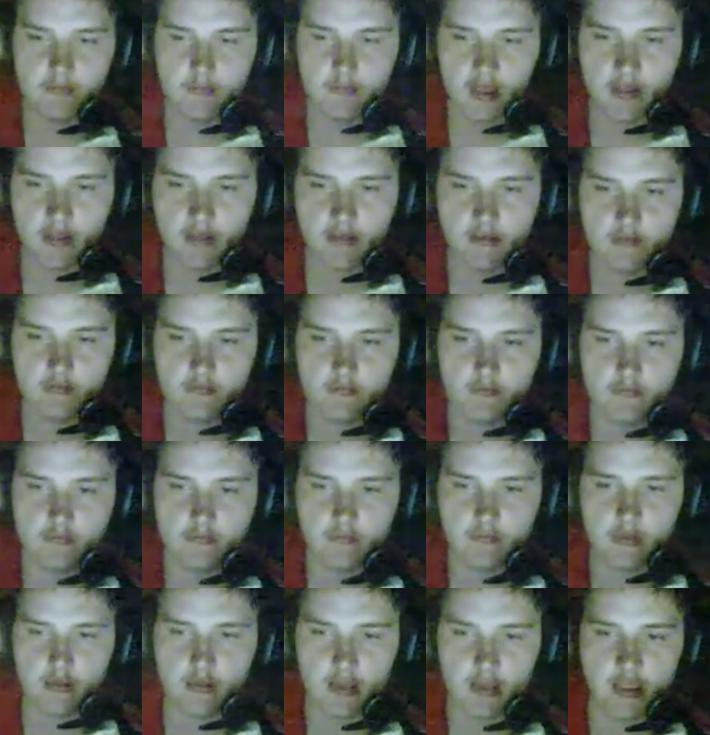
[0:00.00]
Like,
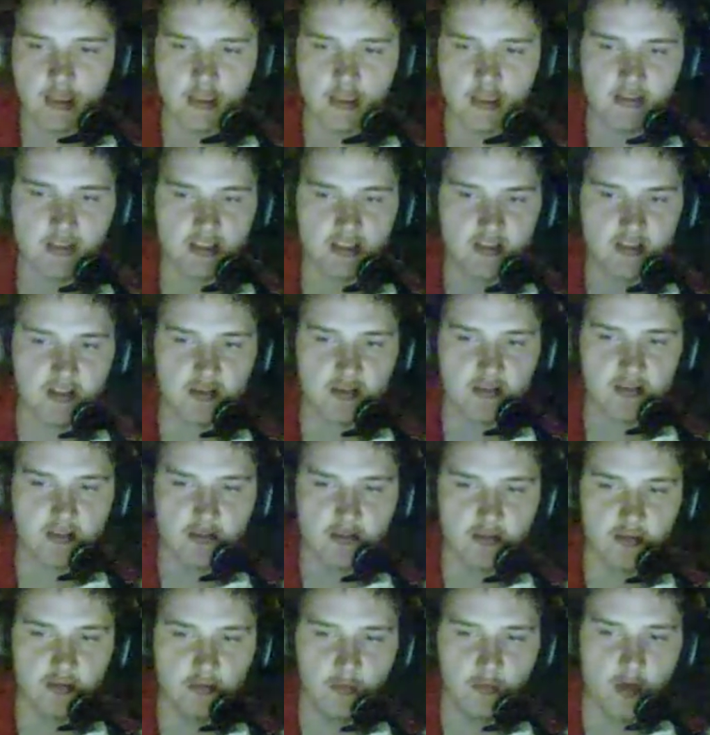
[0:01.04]
in addition
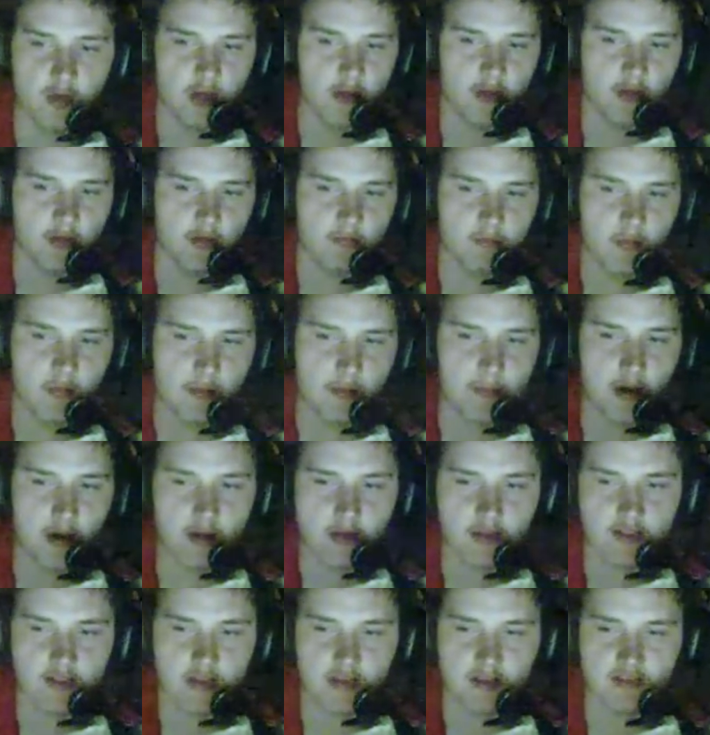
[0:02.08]
to what my
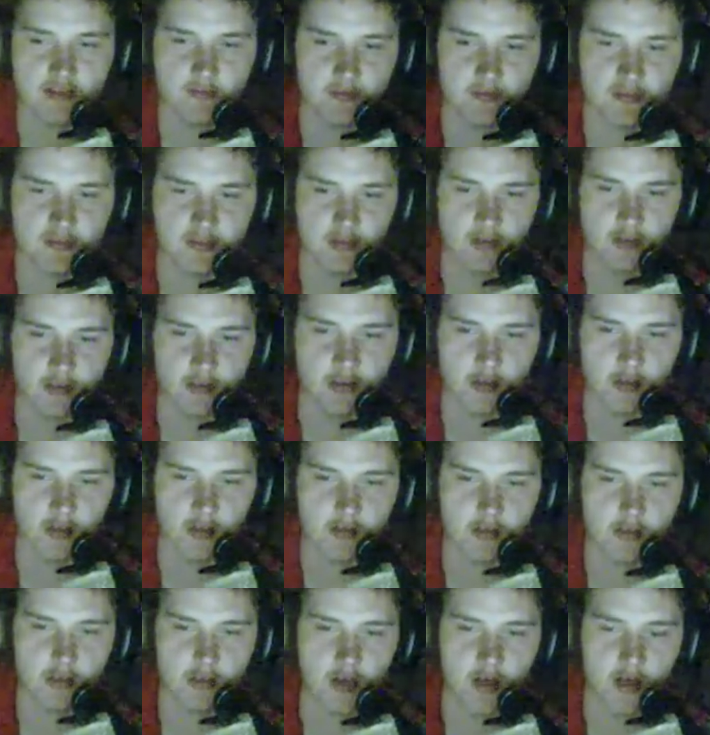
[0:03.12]
podcast was earlier,
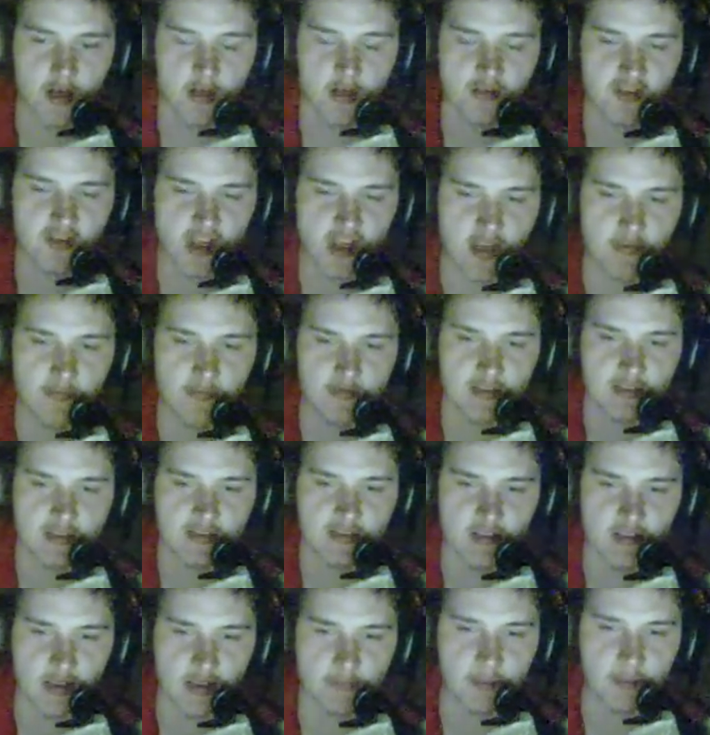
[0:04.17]
James,
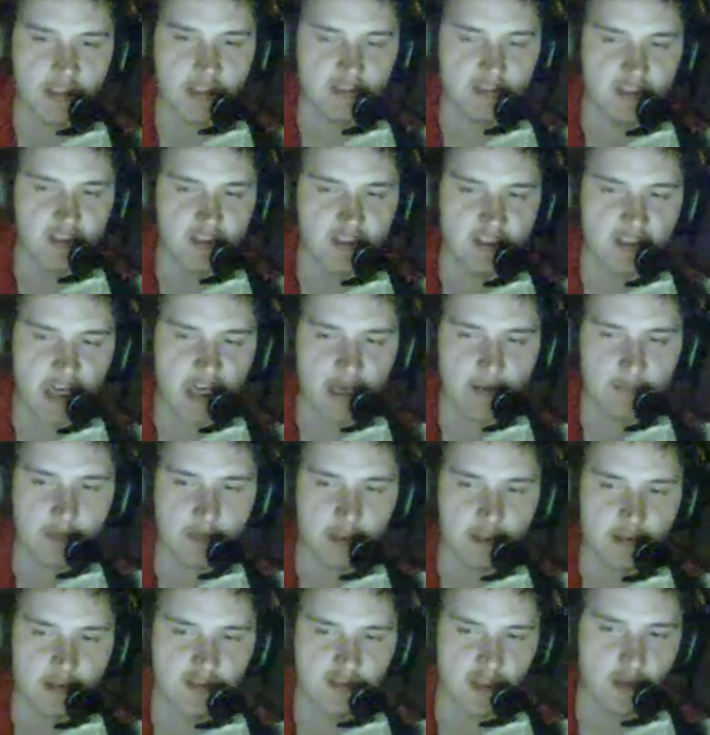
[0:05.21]
is like PC
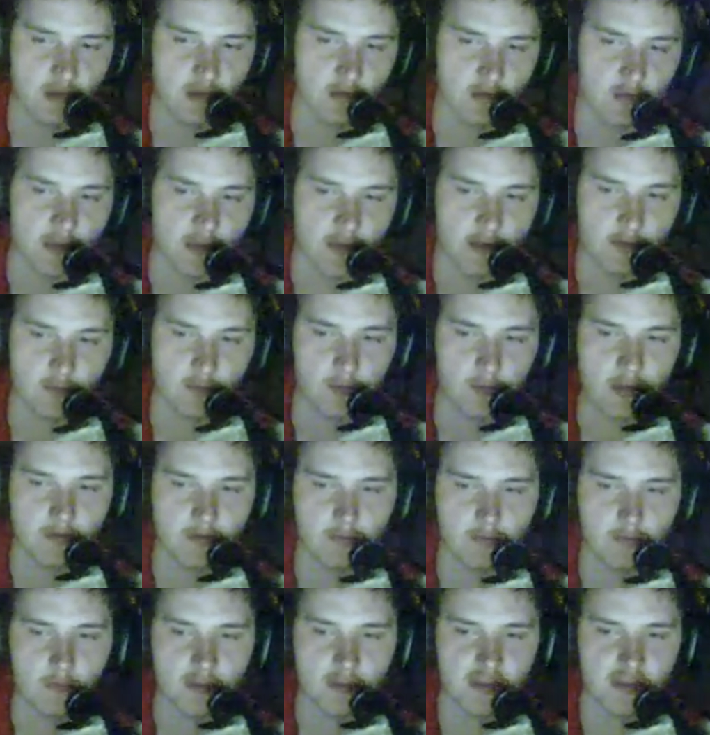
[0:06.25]
gaming in general. Like, what
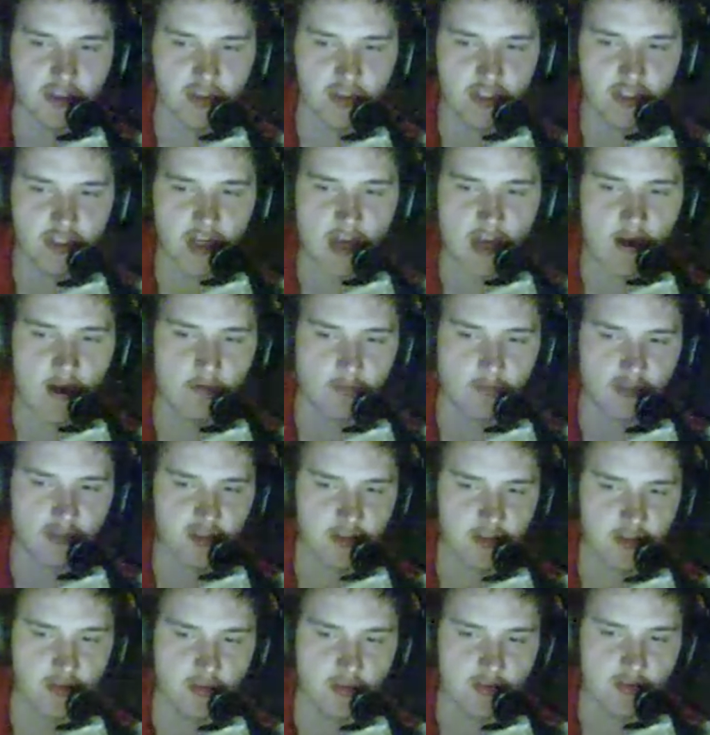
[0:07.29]
should you have? What
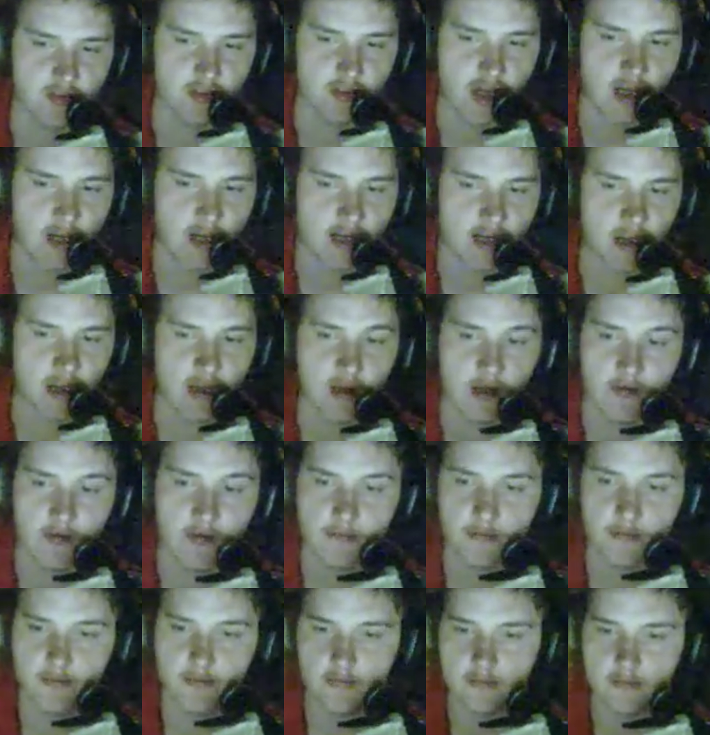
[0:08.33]
should you not
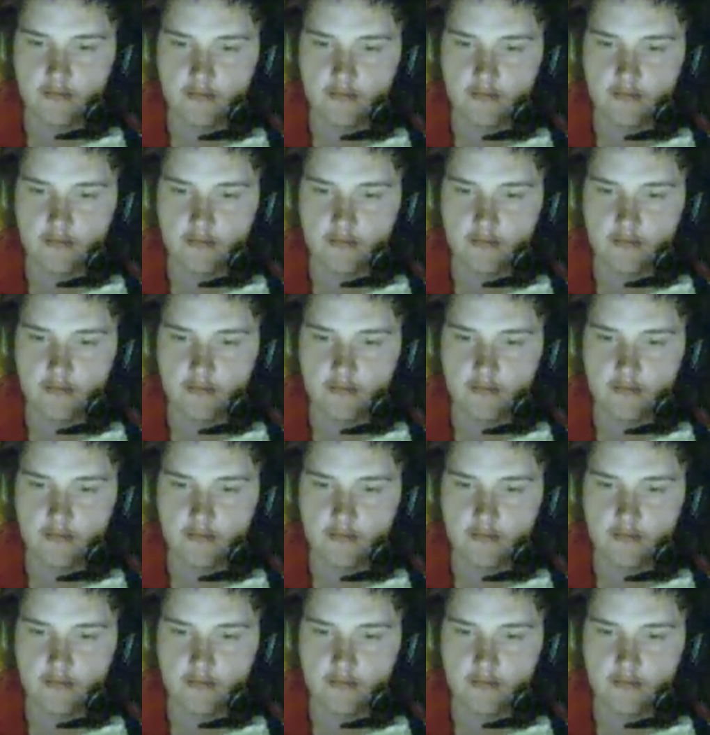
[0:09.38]
have?